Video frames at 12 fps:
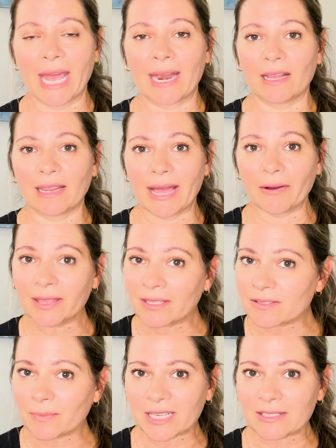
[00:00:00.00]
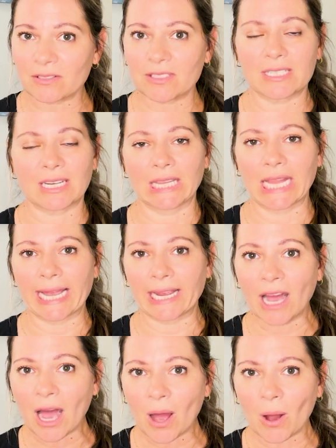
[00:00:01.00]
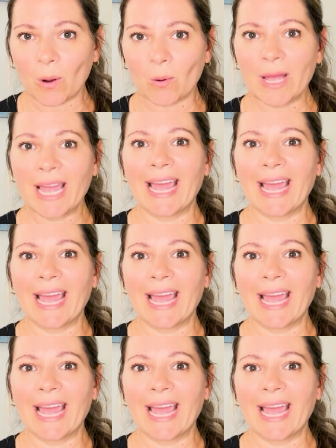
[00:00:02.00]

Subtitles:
and allowing those muscles to let go.